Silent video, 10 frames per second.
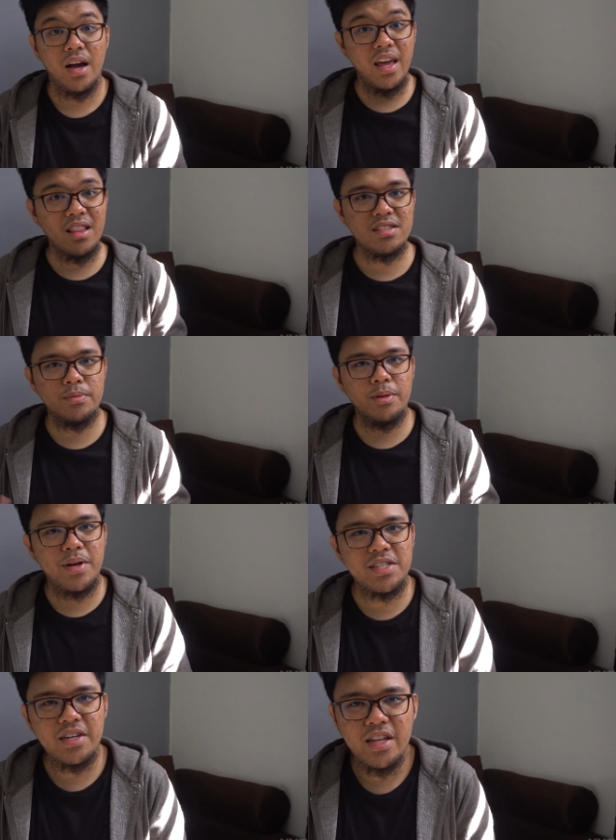Again, this has been
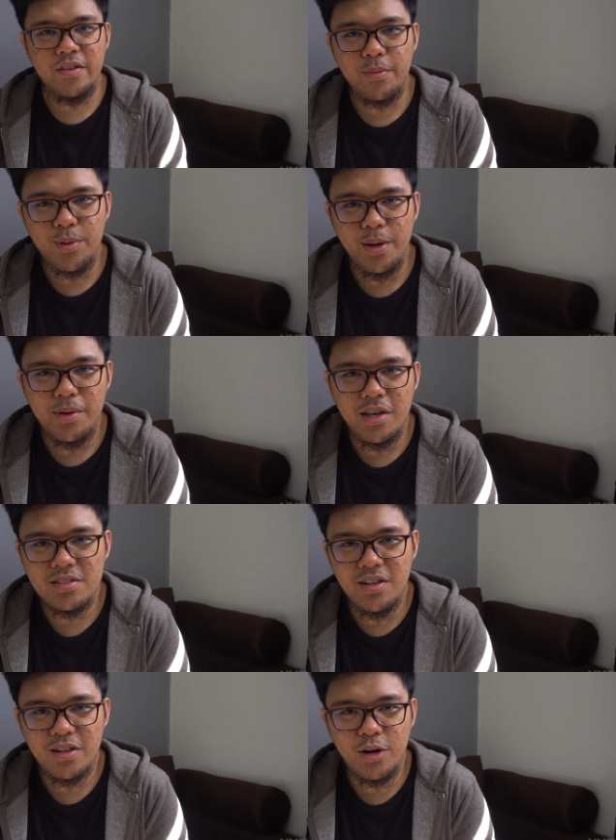Patrick Kaneta from
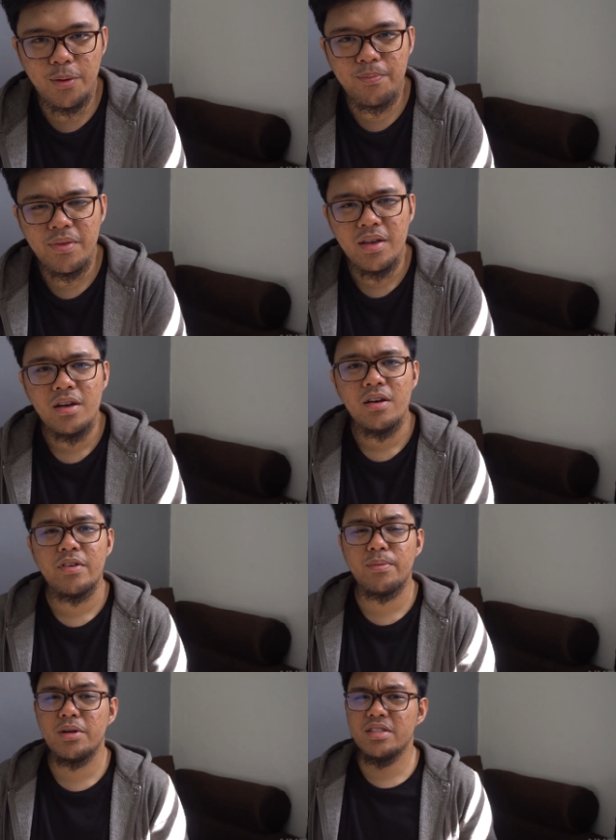NoypiGeeks.com.
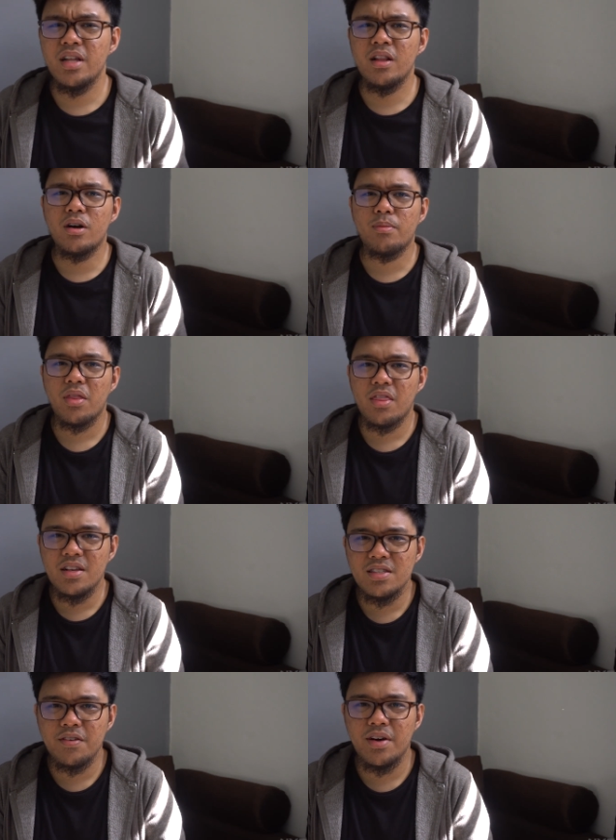For more detailed look about
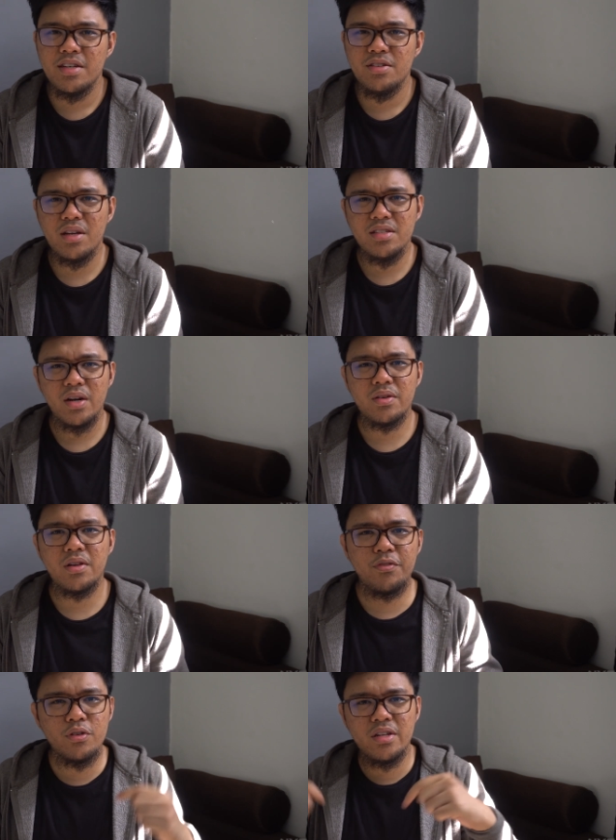this device, you can check out
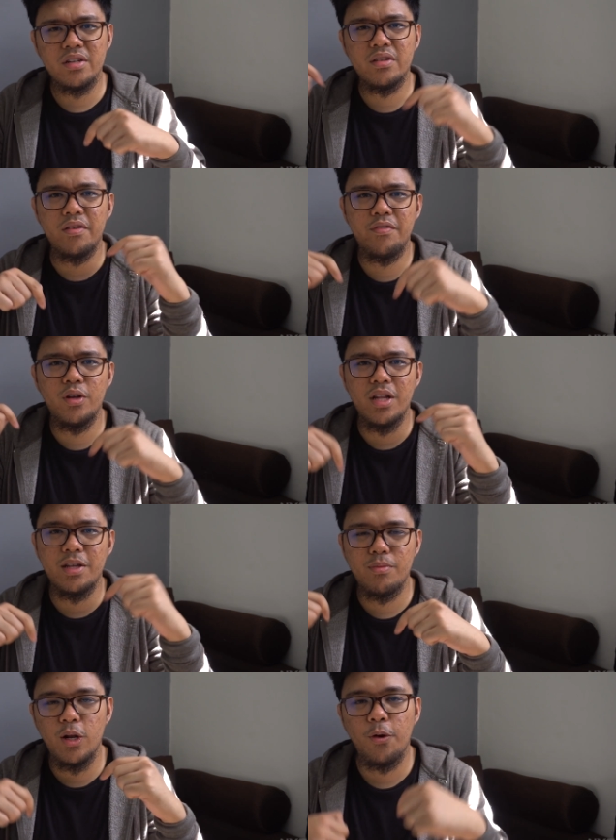our full written review
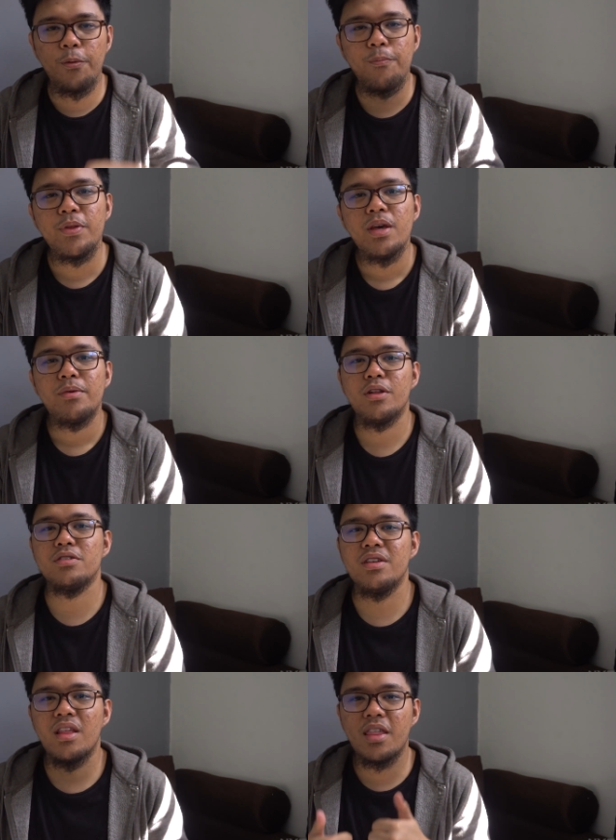link below.
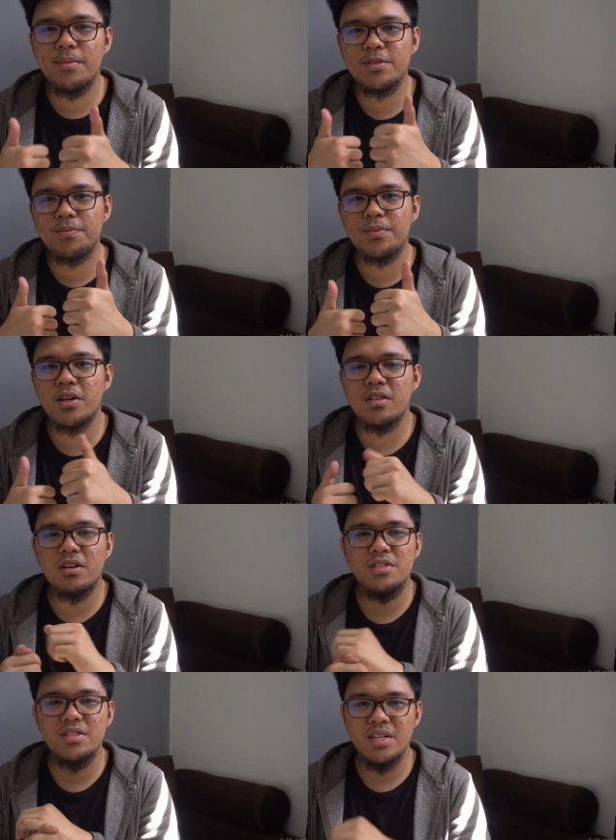Don't hit the thumbs up
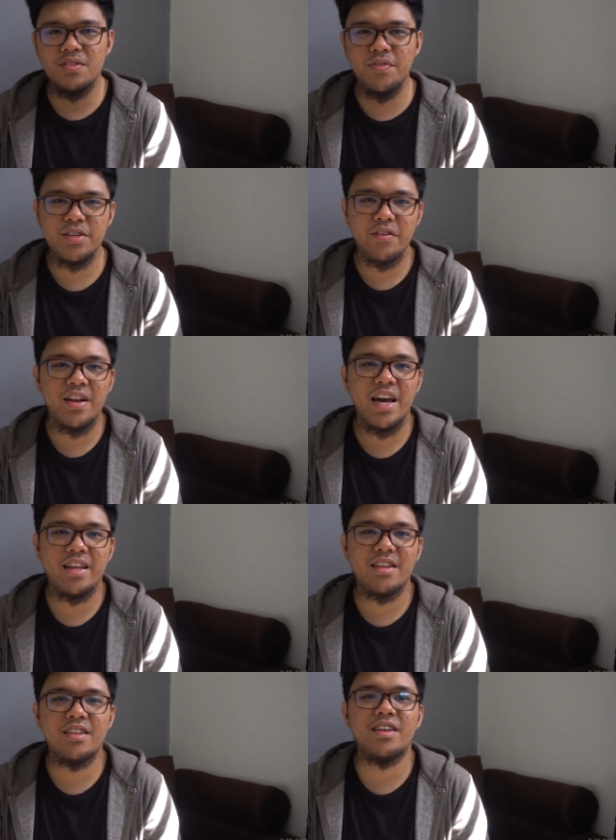button, share this video if you
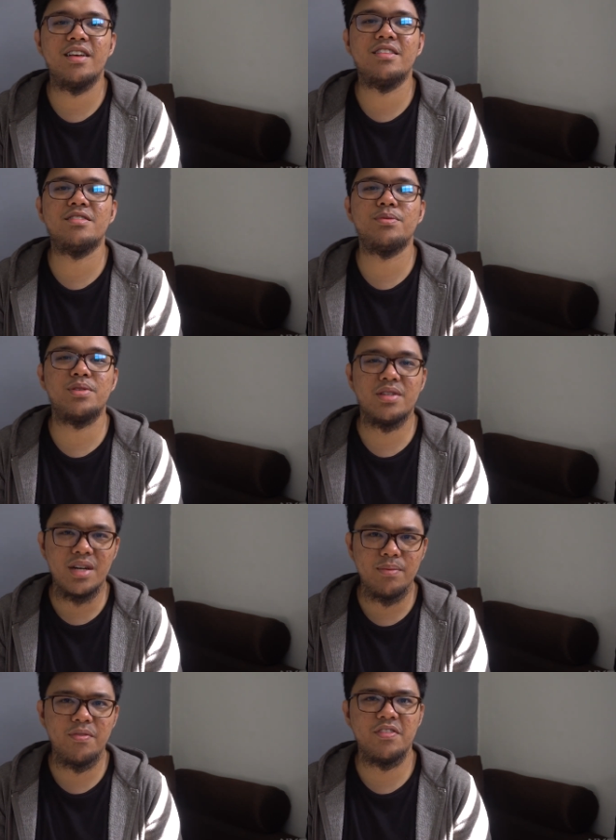liked it, and
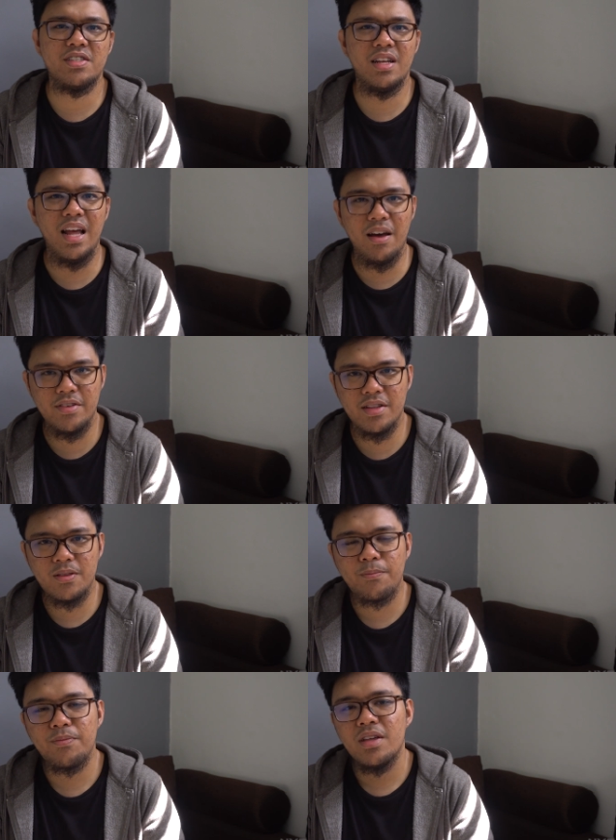subscribe if you still
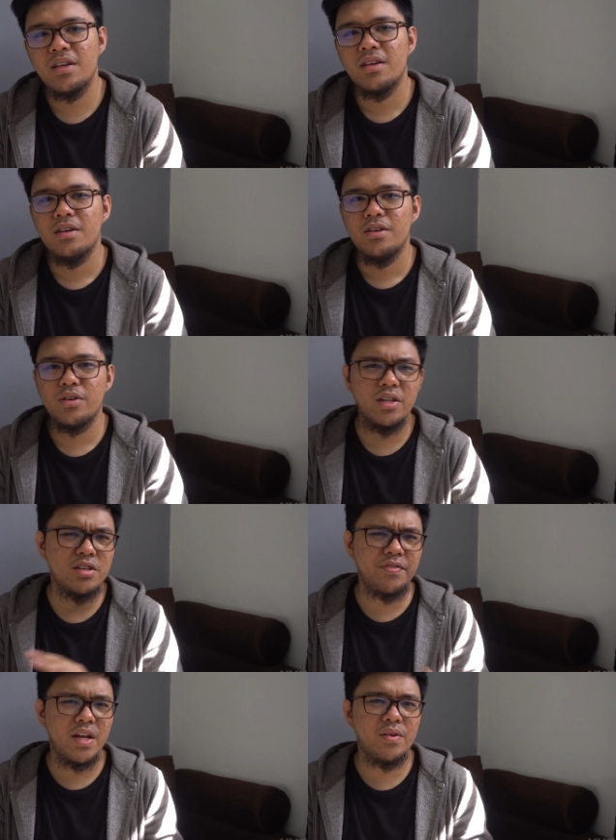haven't. You can
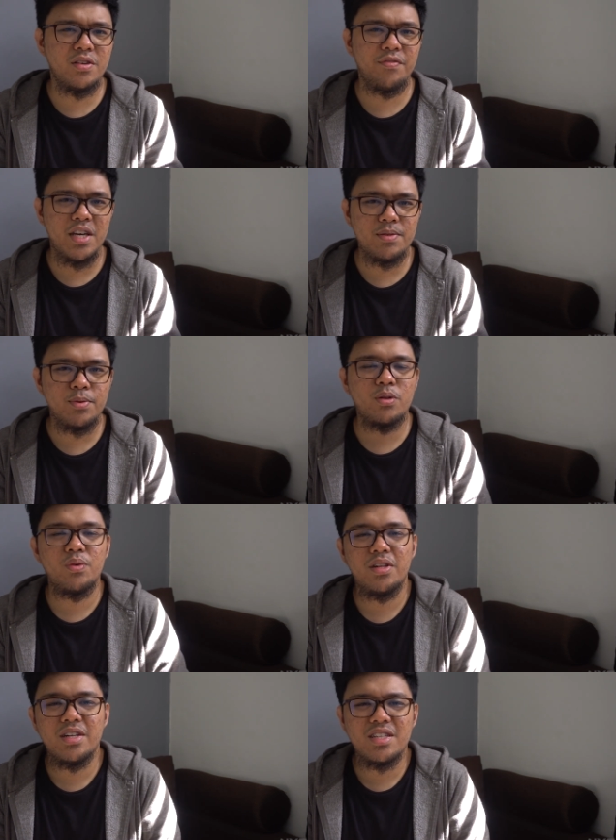also follow us on Facebook,
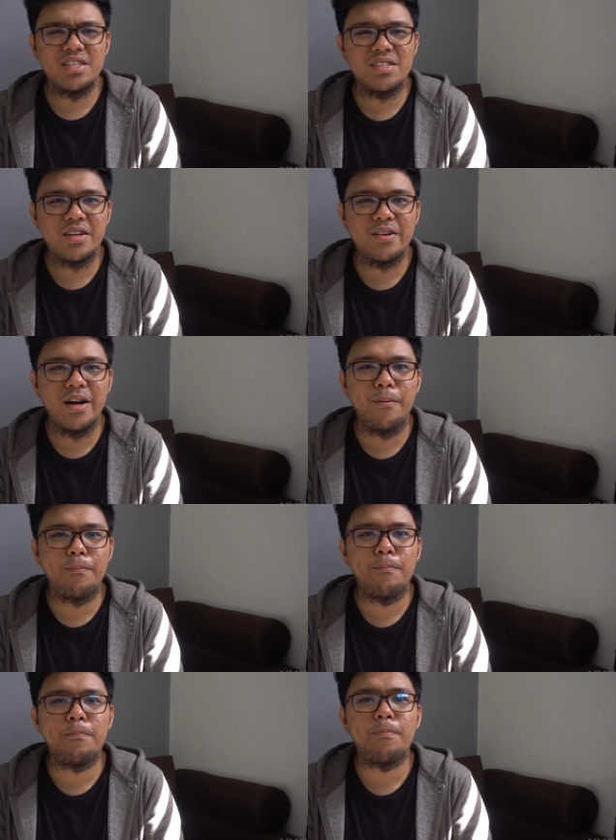Twitter, and Instagram.